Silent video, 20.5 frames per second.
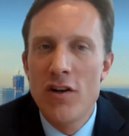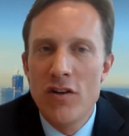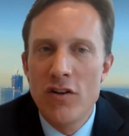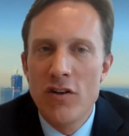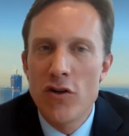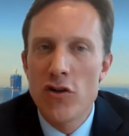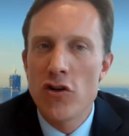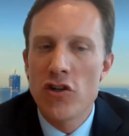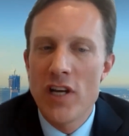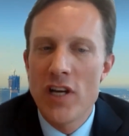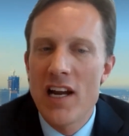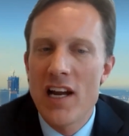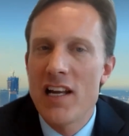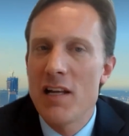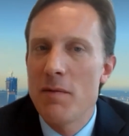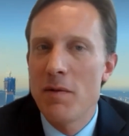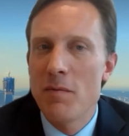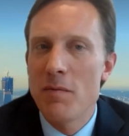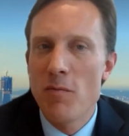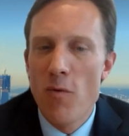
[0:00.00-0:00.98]
Could you share a
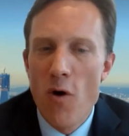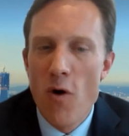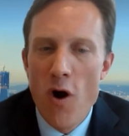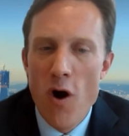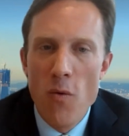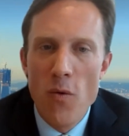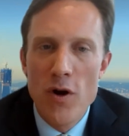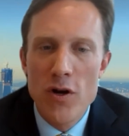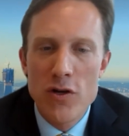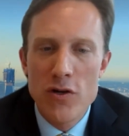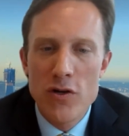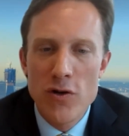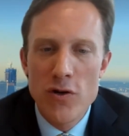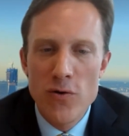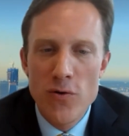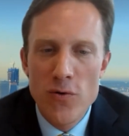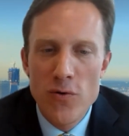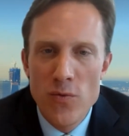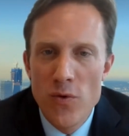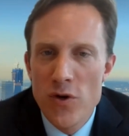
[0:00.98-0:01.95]
little bit more what
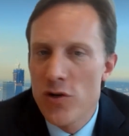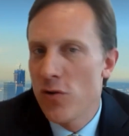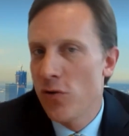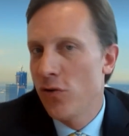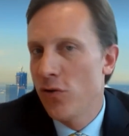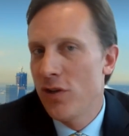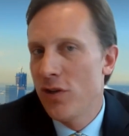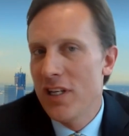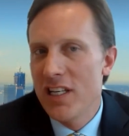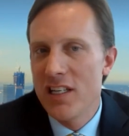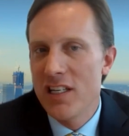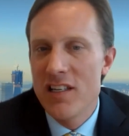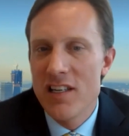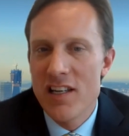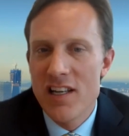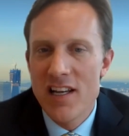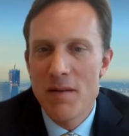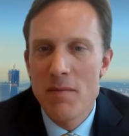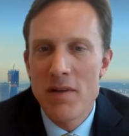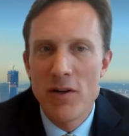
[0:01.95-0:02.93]
you see in
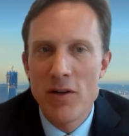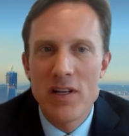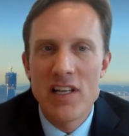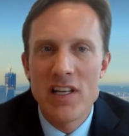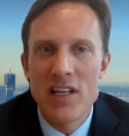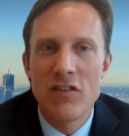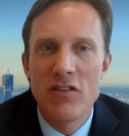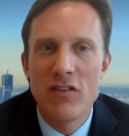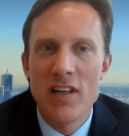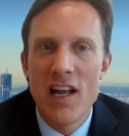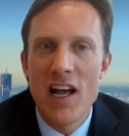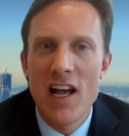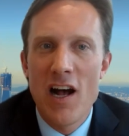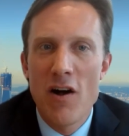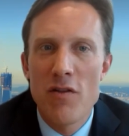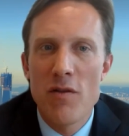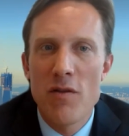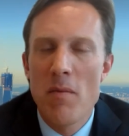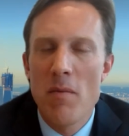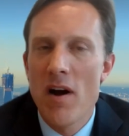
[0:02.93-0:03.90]
the Middle East and
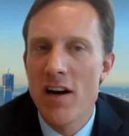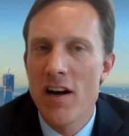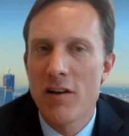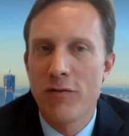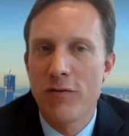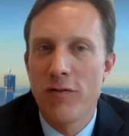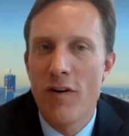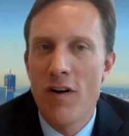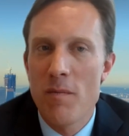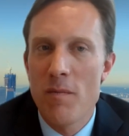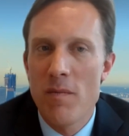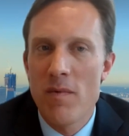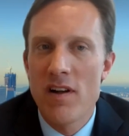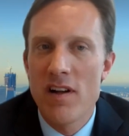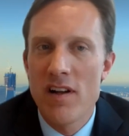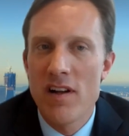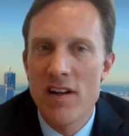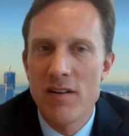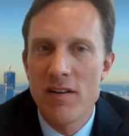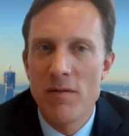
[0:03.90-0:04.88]
how the market from
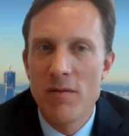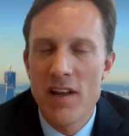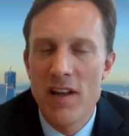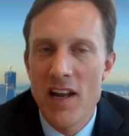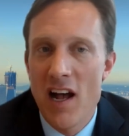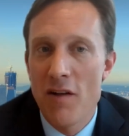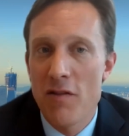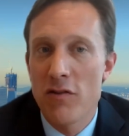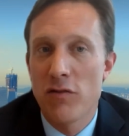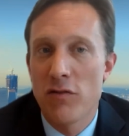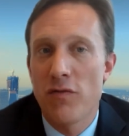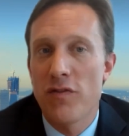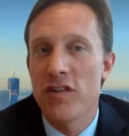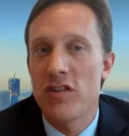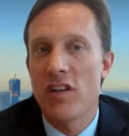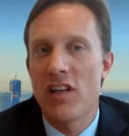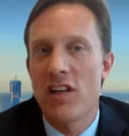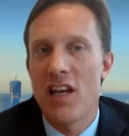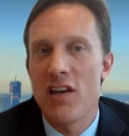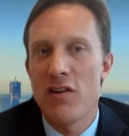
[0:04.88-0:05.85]
and how the
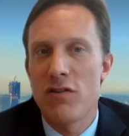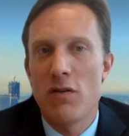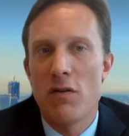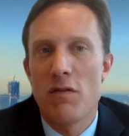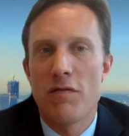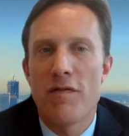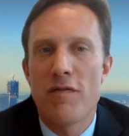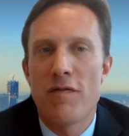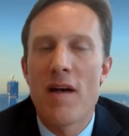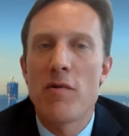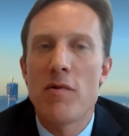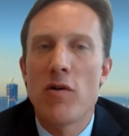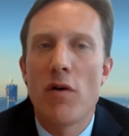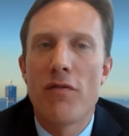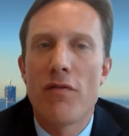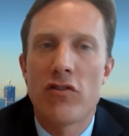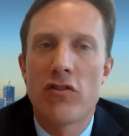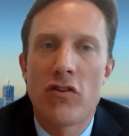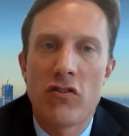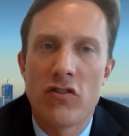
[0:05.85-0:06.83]
sophistication of family
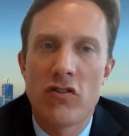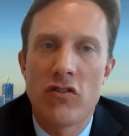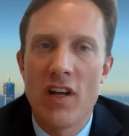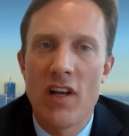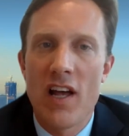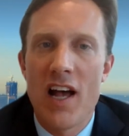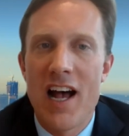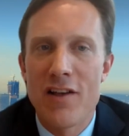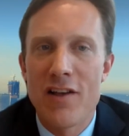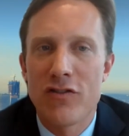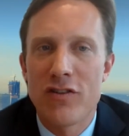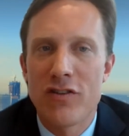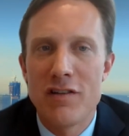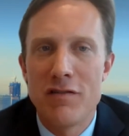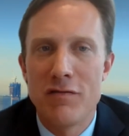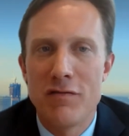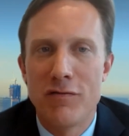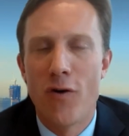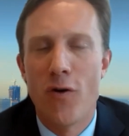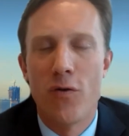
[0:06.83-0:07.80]
offices has
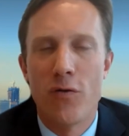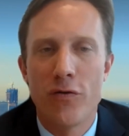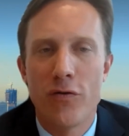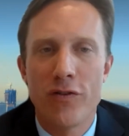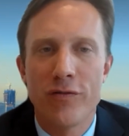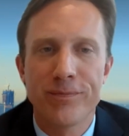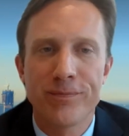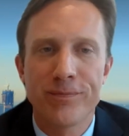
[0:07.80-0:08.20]
evolved?